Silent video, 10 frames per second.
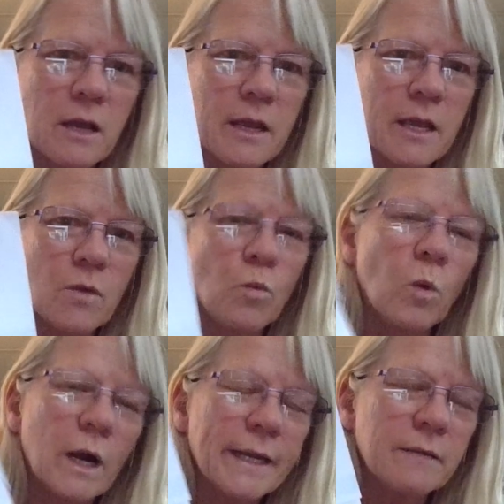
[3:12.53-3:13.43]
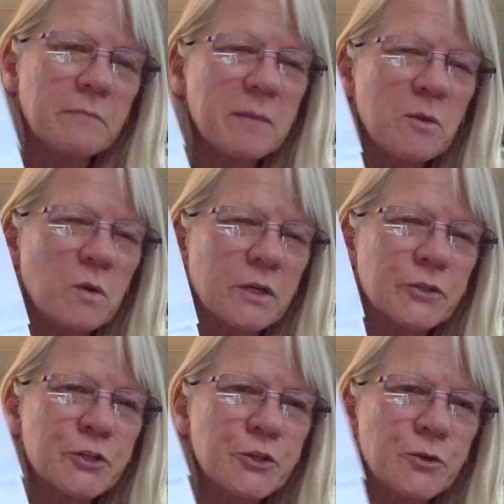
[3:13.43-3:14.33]
a white, maybe one
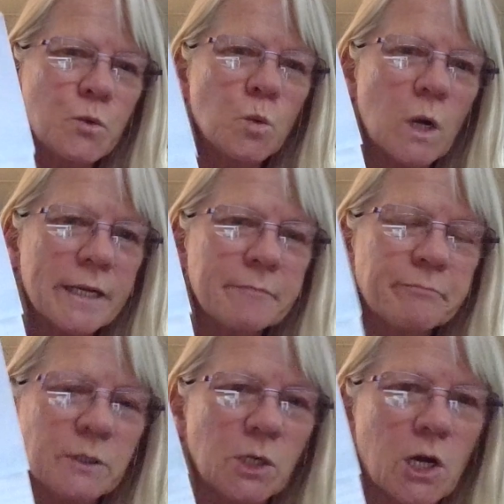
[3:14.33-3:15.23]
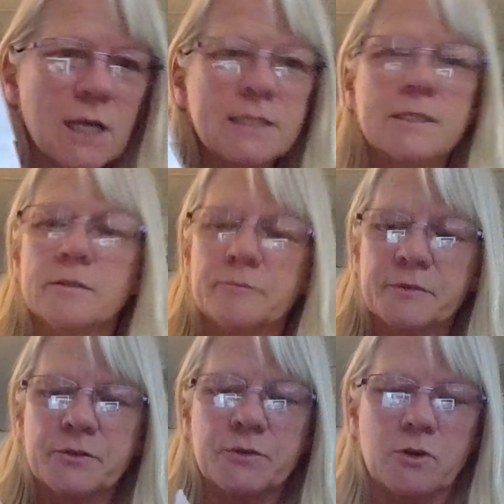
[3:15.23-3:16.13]
or two white
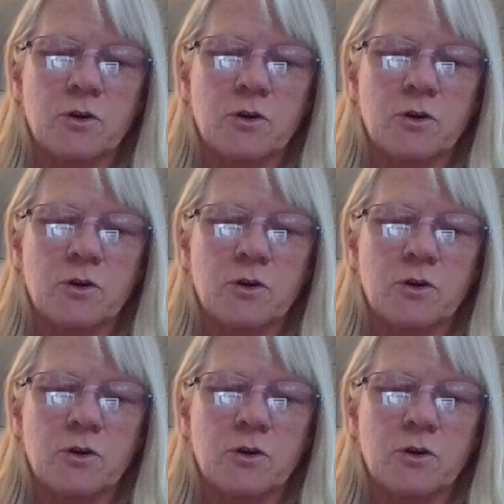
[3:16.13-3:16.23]
blossoms